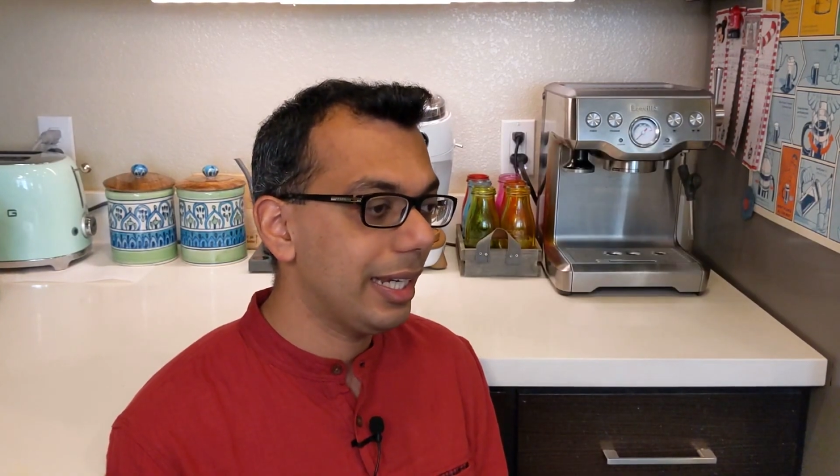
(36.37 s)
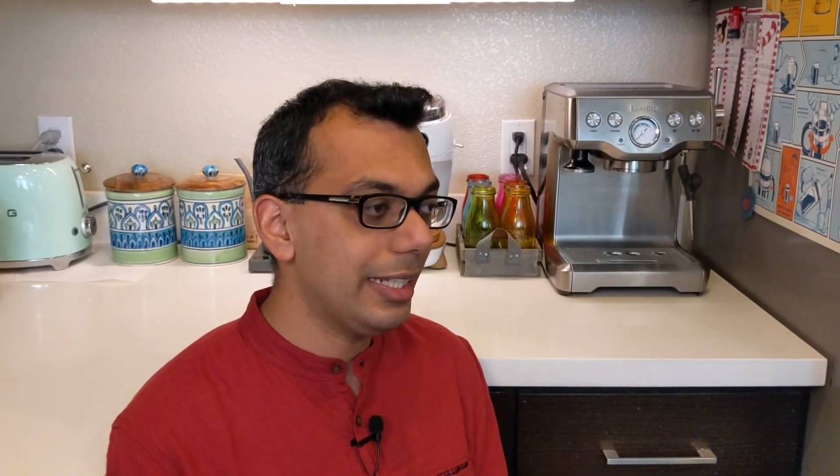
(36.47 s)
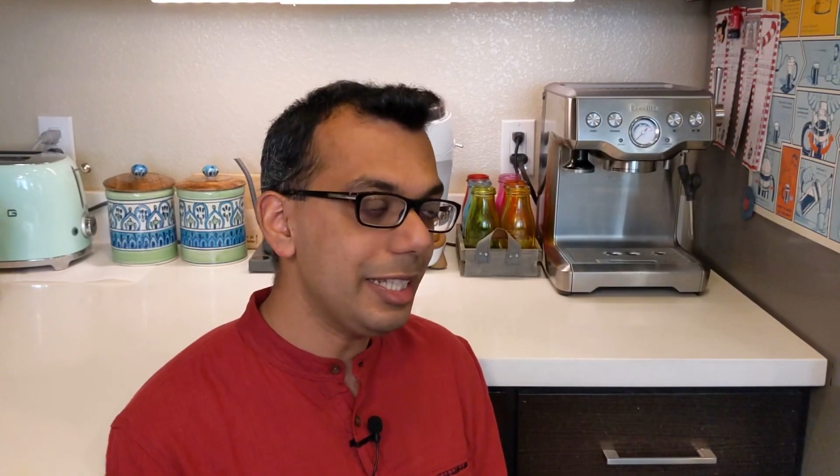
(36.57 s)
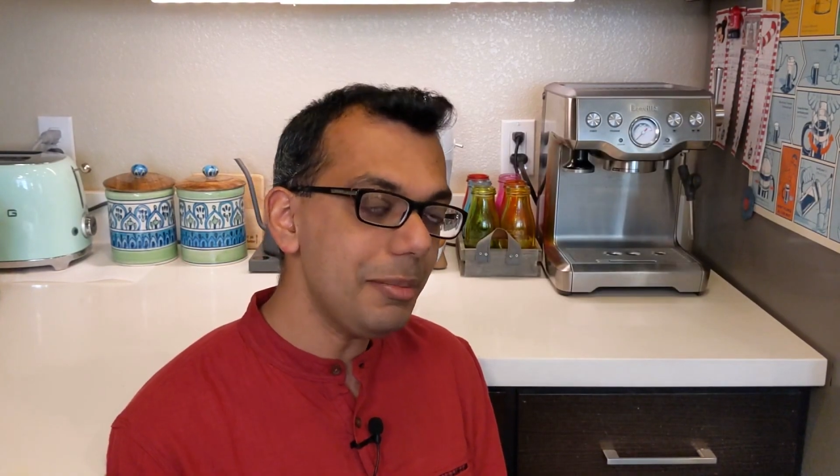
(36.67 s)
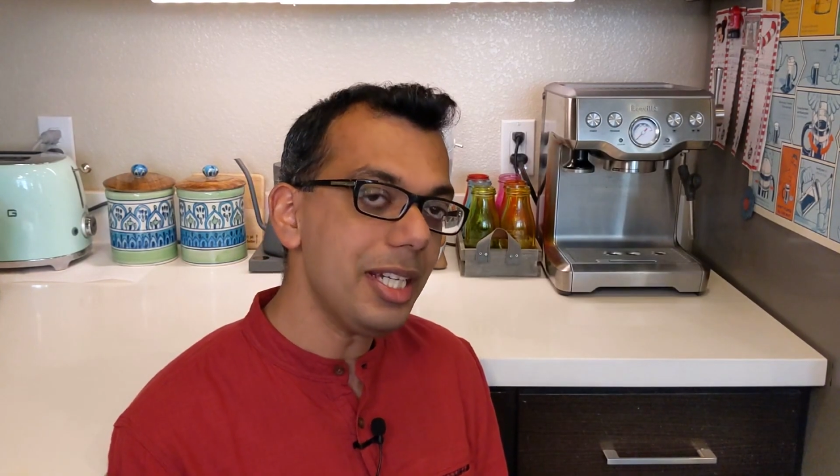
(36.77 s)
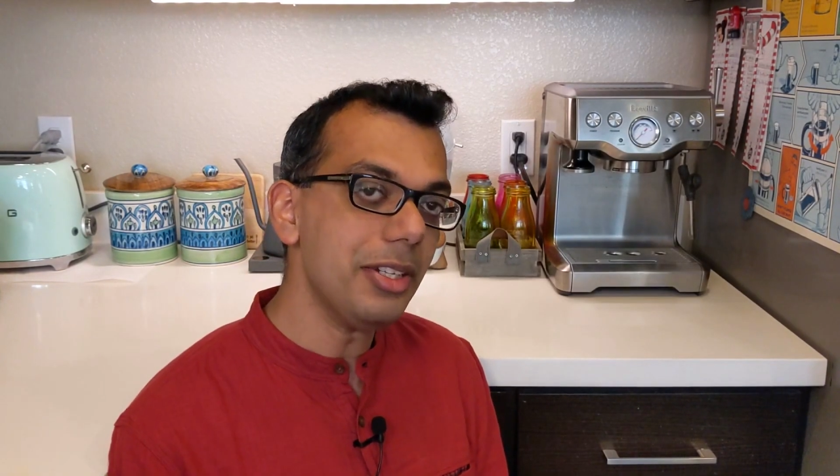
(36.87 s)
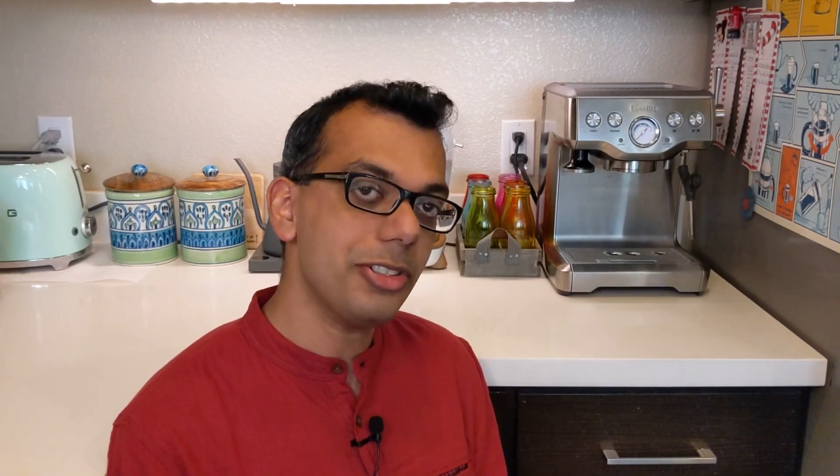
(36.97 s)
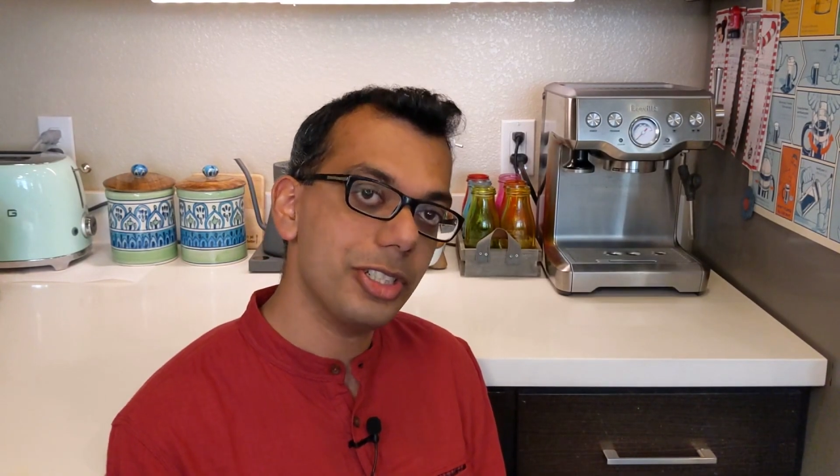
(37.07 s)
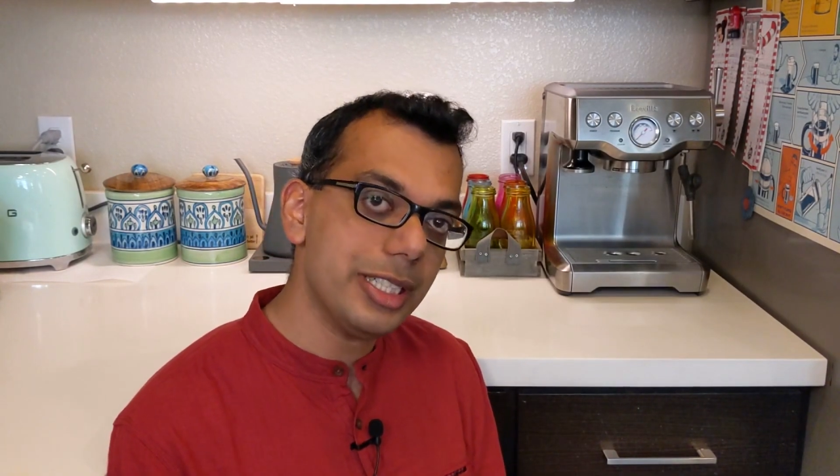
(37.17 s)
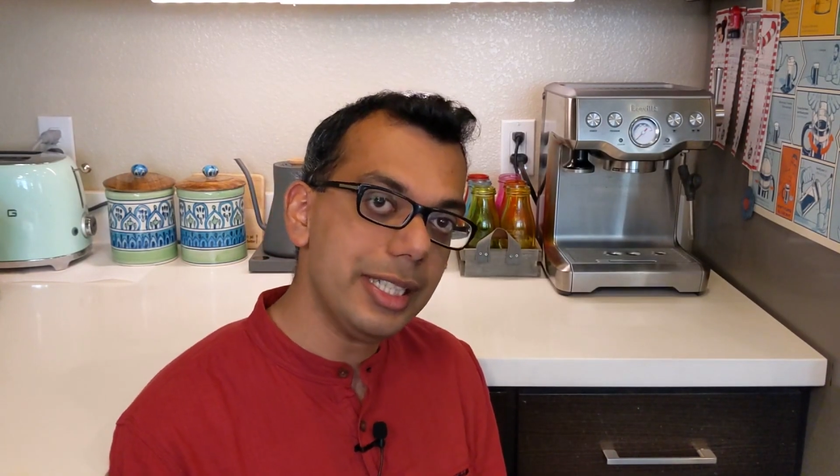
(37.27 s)
And they make a
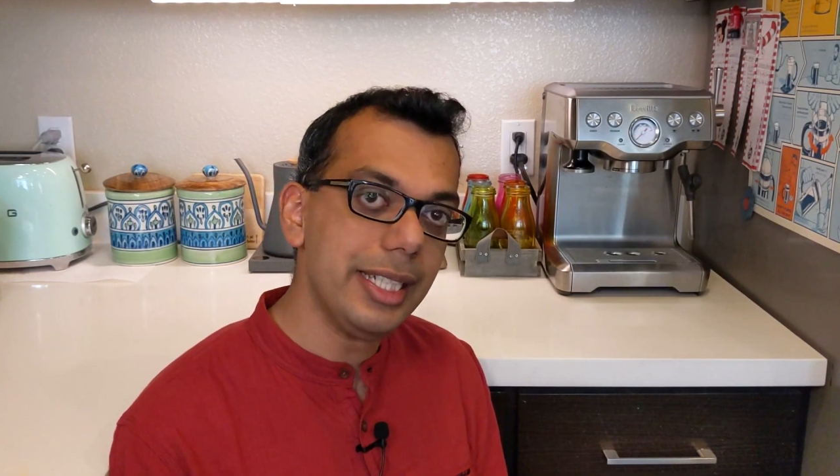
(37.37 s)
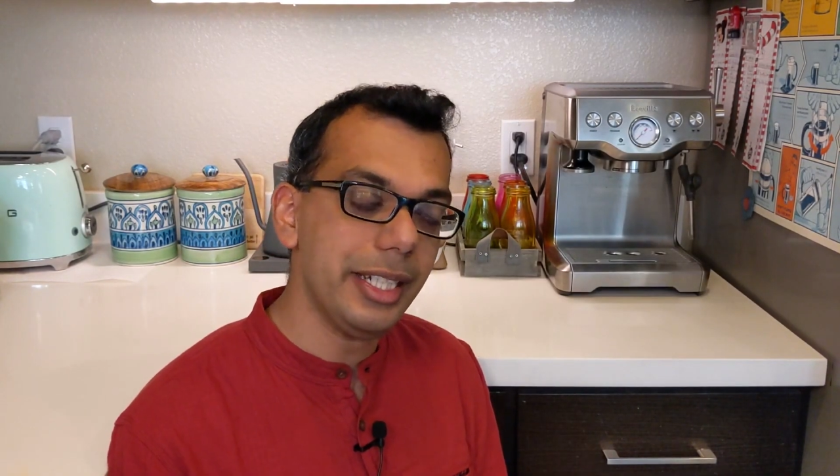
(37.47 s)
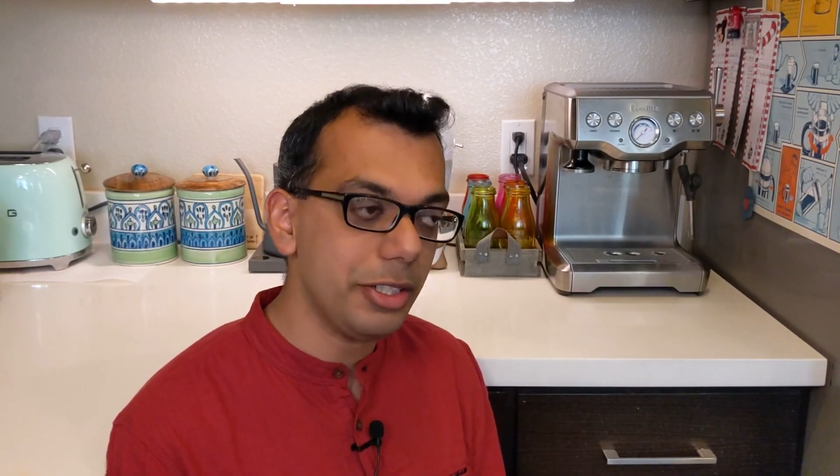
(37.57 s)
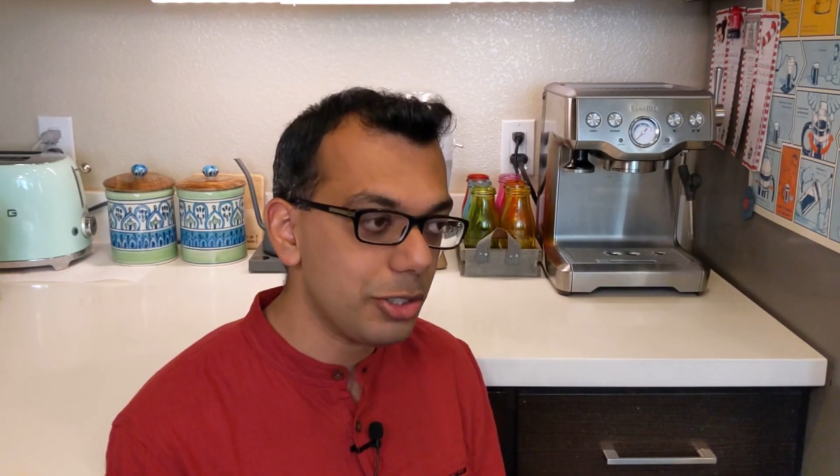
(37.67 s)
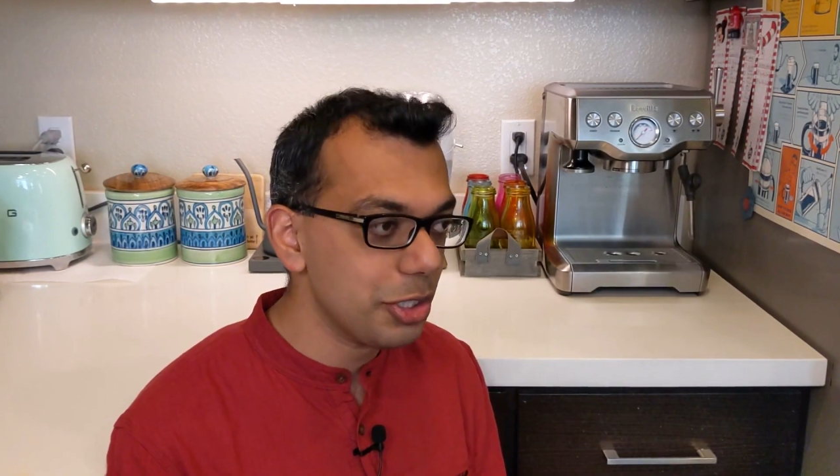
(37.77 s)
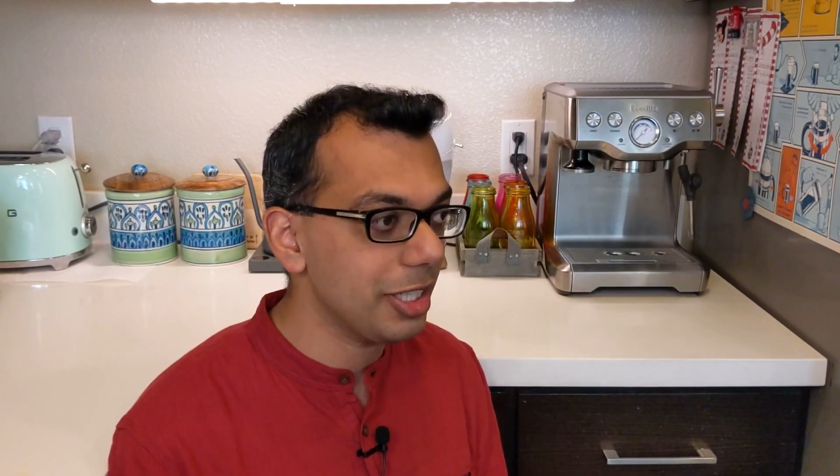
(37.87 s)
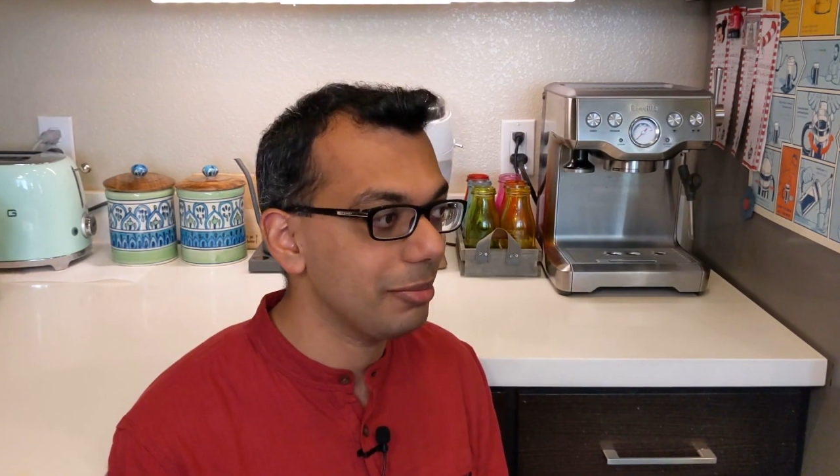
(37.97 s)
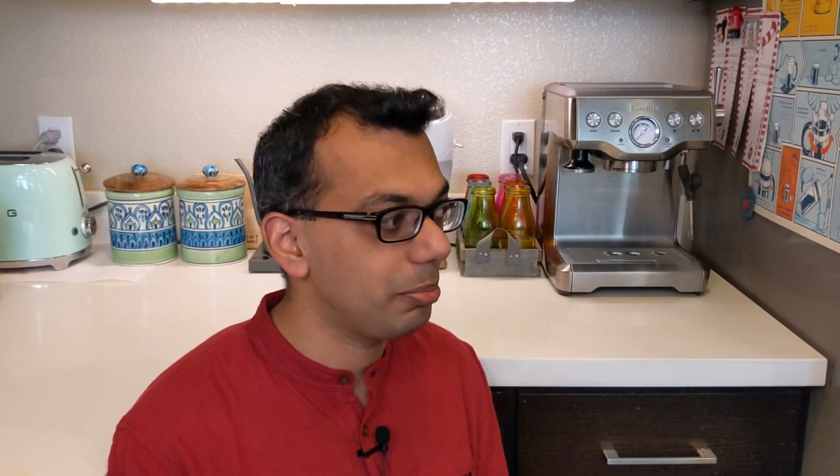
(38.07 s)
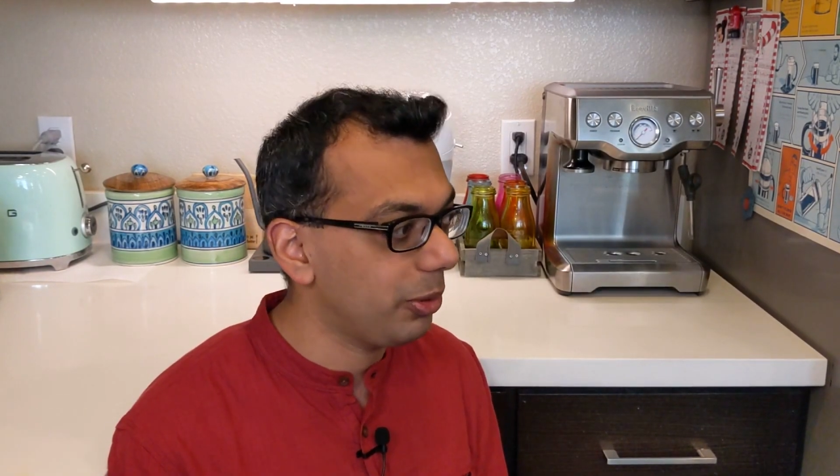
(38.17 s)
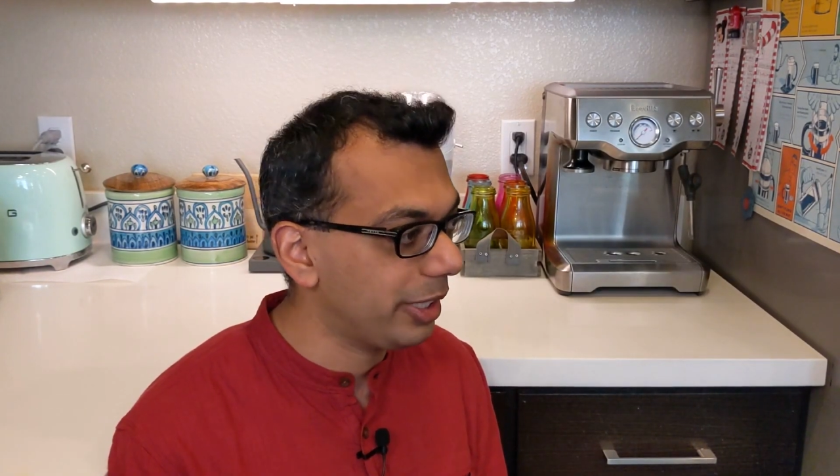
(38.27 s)
really
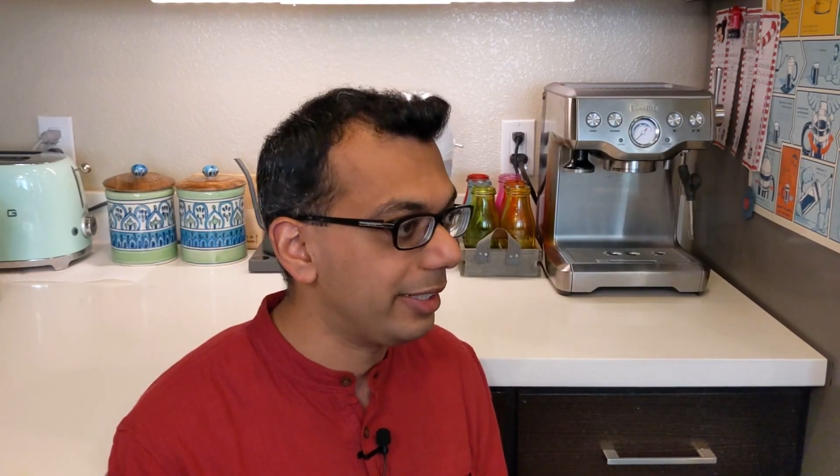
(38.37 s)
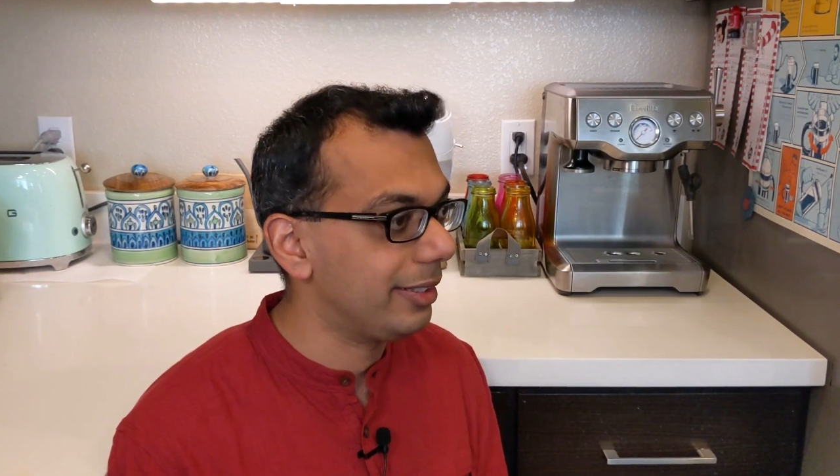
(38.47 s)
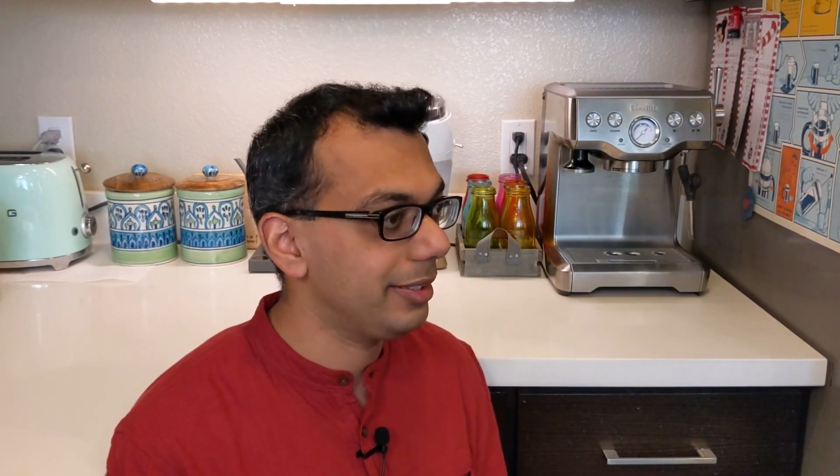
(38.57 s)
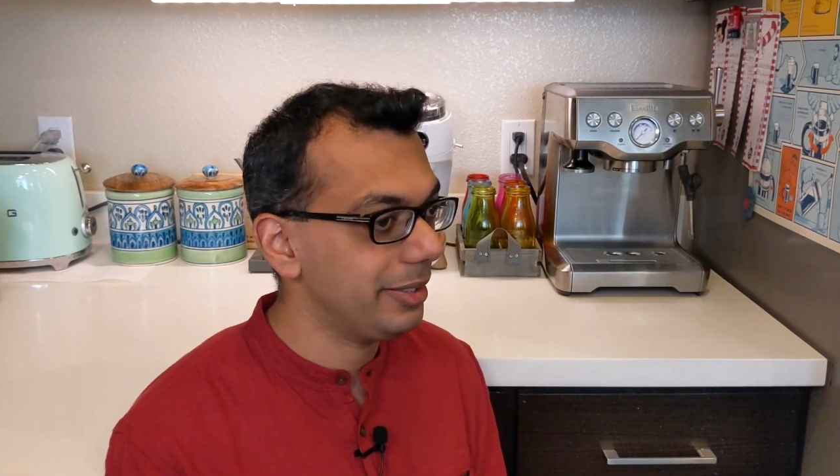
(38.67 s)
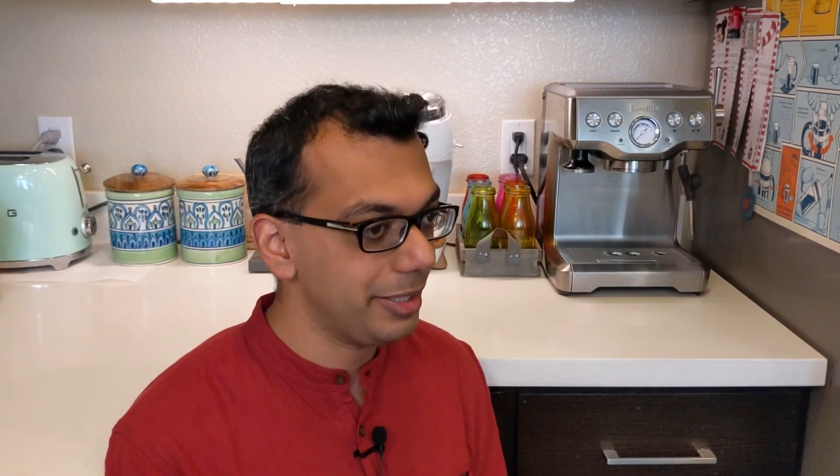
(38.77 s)
interesting point,